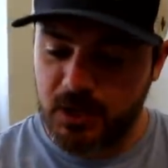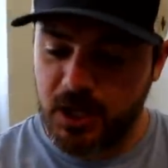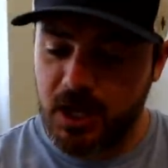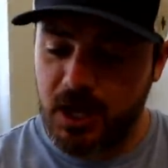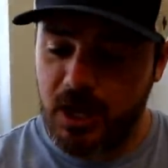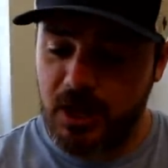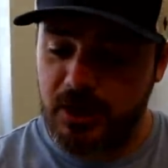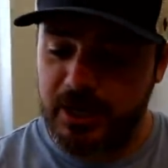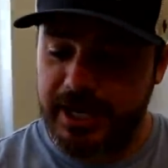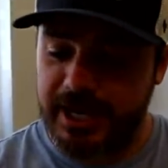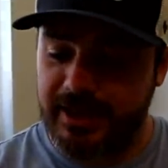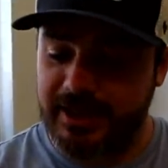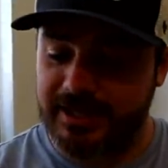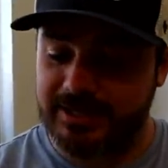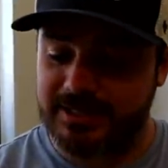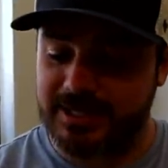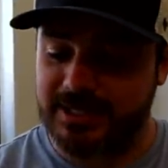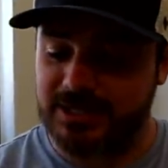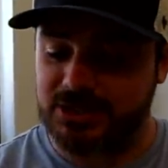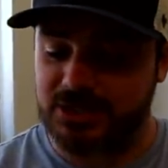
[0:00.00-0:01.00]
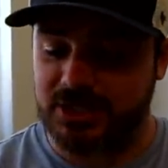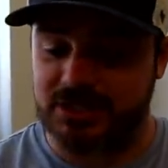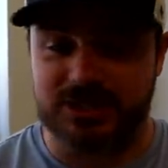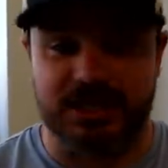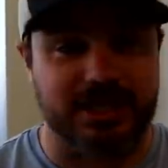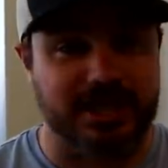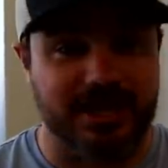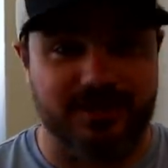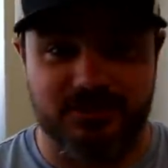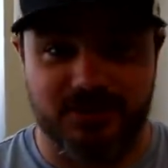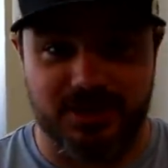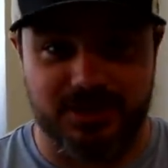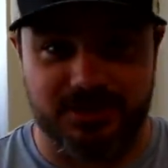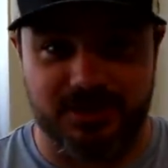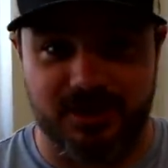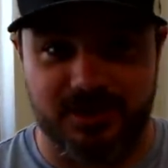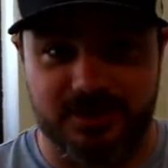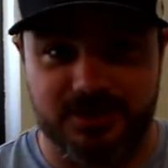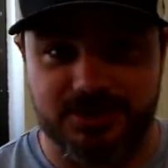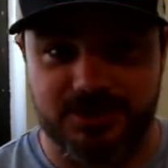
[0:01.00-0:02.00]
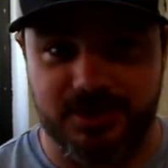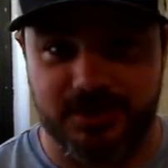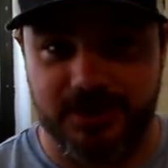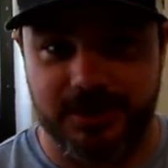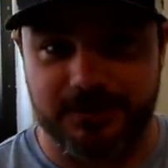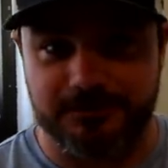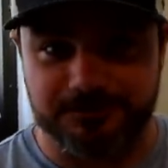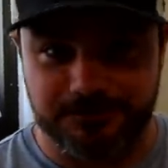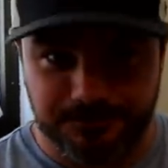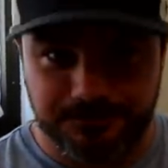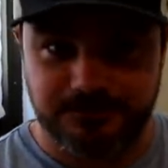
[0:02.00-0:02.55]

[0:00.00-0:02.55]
Oh yeah, that tastes just like every other orange soda.